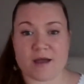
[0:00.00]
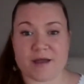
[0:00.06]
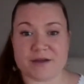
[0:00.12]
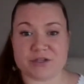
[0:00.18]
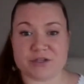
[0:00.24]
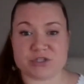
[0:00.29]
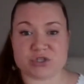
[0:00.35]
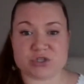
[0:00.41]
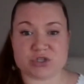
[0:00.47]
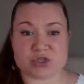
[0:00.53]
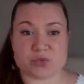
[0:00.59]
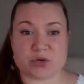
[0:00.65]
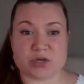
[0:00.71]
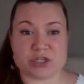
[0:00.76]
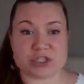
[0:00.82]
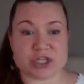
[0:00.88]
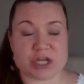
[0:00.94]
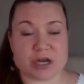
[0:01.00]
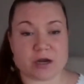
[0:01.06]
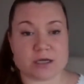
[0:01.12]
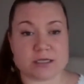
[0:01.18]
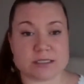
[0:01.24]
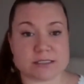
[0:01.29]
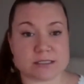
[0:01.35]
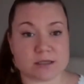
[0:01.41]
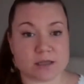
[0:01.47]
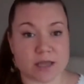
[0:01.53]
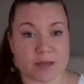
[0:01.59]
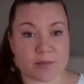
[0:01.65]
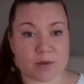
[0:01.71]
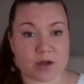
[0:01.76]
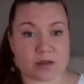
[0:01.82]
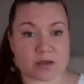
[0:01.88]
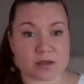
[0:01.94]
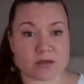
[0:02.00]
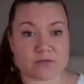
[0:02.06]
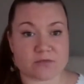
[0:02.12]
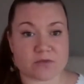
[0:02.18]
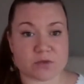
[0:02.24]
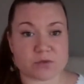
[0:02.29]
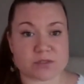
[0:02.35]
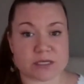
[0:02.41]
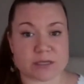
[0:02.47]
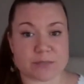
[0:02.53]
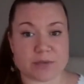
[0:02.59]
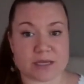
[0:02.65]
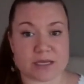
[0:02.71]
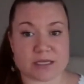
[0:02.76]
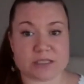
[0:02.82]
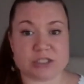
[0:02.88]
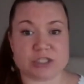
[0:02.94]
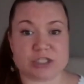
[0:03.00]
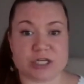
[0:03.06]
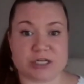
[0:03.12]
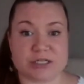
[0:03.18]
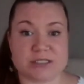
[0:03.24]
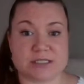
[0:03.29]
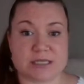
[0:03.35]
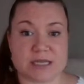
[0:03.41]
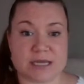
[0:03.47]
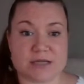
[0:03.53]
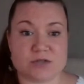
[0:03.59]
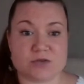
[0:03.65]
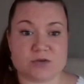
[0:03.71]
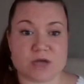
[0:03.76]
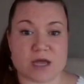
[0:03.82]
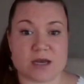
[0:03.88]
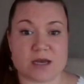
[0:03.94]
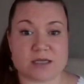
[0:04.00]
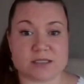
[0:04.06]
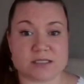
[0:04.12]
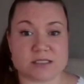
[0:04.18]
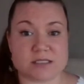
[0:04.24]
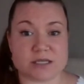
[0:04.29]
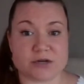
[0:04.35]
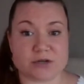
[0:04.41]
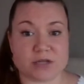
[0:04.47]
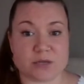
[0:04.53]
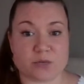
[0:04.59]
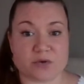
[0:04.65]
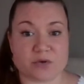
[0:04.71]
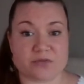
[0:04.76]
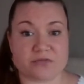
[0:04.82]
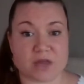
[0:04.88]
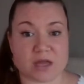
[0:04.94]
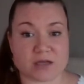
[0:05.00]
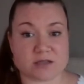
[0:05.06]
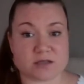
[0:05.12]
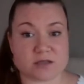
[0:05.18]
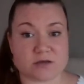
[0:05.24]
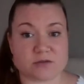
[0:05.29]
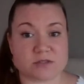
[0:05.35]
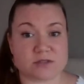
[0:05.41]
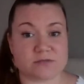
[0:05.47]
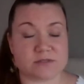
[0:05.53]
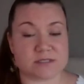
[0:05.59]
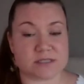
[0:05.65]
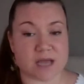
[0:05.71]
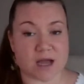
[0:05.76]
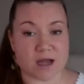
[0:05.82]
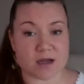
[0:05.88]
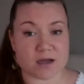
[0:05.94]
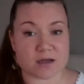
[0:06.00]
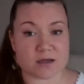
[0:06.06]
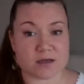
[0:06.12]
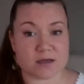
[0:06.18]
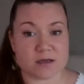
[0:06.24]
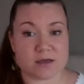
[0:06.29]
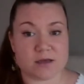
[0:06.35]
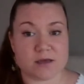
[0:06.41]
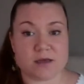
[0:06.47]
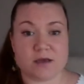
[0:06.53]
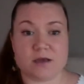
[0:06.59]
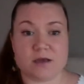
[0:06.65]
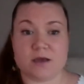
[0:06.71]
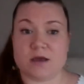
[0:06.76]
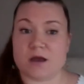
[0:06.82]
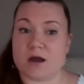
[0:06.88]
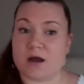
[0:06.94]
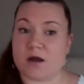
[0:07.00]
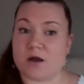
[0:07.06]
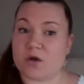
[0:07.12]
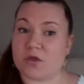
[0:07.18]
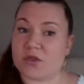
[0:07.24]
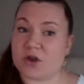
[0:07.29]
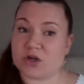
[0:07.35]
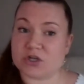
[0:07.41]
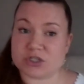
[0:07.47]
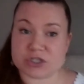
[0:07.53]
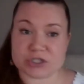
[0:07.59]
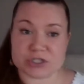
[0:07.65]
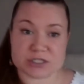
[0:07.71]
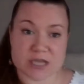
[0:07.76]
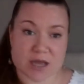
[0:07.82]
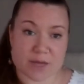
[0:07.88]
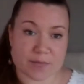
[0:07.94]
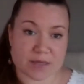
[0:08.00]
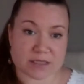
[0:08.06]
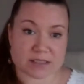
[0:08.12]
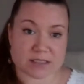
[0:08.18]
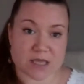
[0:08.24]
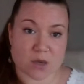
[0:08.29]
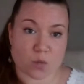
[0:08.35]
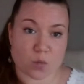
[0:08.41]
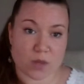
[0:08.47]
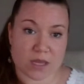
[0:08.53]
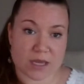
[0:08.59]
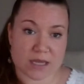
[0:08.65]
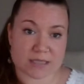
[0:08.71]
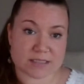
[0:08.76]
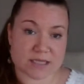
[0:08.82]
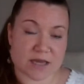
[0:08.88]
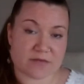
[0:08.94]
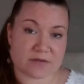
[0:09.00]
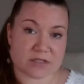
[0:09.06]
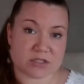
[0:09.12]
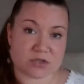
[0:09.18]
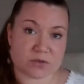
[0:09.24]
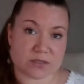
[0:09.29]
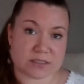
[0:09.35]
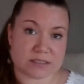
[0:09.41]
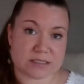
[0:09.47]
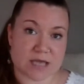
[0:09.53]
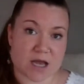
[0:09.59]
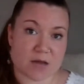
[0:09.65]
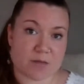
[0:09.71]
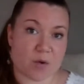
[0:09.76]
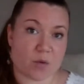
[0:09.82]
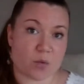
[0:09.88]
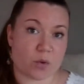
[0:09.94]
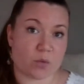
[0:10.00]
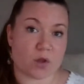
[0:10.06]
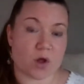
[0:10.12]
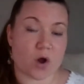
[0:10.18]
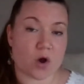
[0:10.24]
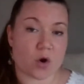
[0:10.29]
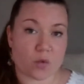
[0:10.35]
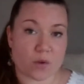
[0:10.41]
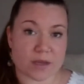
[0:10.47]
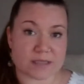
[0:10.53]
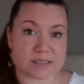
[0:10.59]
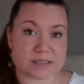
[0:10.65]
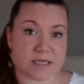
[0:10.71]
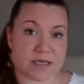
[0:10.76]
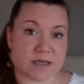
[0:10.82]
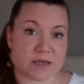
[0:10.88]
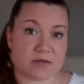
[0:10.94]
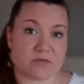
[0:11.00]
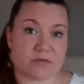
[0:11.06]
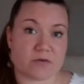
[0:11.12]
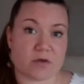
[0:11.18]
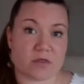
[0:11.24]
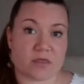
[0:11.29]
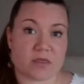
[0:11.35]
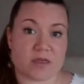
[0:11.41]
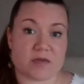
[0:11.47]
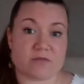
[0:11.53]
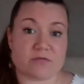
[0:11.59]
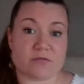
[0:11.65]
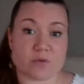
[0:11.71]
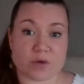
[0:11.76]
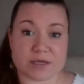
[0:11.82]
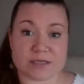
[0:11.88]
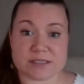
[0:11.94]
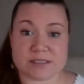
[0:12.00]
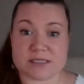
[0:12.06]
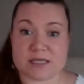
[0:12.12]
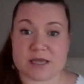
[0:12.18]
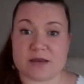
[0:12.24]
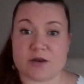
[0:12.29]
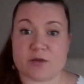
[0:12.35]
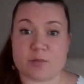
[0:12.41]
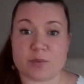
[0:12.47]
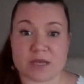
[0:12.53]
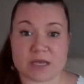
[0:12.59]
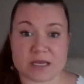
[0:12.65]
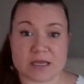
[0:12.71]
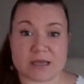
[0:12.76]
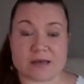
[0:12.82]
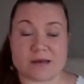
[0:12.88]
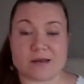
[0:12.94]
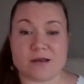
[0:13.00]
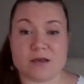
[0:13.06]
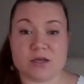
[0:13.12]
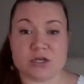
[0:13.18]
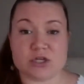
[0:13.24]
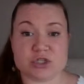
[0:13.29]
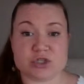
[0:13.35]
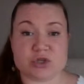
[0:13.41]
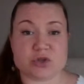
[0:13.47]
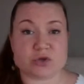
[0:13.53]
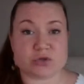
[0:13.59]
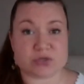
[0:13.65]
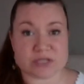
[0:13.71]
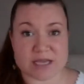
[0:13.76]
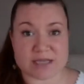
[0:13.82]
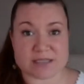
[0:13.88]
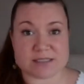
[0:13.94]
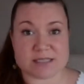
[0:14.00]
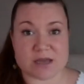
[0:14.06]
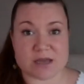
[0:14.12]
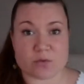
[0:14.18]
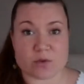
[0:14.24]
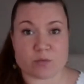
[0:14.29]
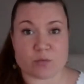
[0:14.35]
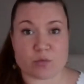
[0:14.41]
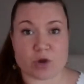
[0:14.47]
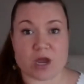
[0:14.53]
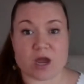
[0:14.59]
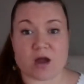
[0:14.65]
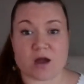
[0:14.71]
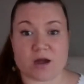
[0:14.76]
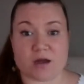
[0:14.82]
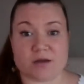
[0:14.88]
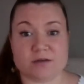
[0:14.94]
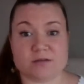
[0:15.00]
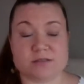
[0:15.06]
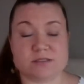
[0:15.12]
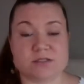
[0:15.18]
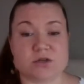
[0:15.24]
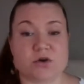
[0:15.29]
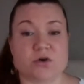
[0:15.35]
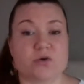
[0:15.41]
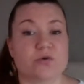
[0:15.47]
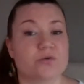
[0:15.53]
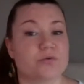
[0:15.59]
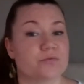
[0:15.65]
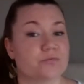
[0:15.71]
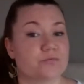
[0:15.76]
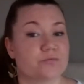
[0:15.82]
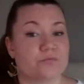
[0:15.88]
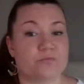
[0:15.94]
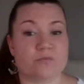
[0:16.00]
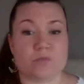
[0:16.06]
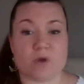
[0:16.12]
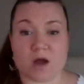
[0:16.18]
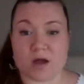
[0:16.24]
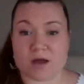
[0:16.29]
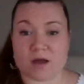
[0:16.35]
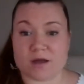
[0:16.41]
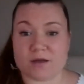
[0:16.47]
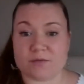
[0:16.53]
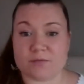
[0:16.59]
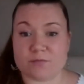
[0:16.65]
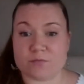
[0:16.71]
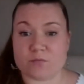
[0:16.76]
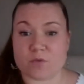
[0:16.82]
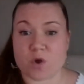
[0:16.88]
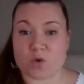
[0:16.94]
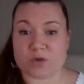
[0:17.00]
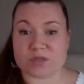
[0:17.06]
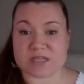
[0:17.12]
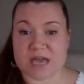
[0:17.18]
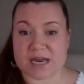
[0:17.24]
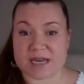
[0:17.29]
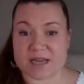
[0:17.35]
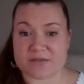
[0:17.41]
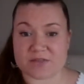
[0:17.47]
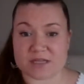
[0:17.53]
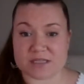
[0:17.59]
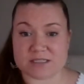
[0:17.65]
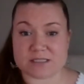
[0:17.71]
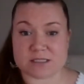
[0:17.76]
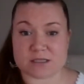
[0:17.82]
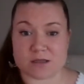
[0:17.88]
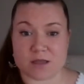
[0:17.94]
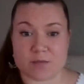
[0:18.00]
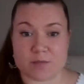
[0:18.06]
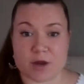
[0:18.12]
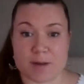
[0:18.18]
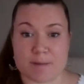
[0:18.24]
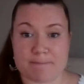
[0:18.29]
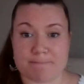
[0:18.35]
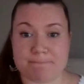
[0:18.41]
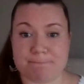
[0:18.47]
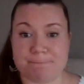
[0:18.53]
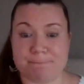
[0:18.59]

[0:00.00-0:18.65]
I also just want to share a disclaimer that the views and opinions shared today do not necessarily reflect those of SOC. There are certain topics that we can dive into as SOC, but we will always give the voice and opinion to those guests that we bring on. So always got to give that disclaimer.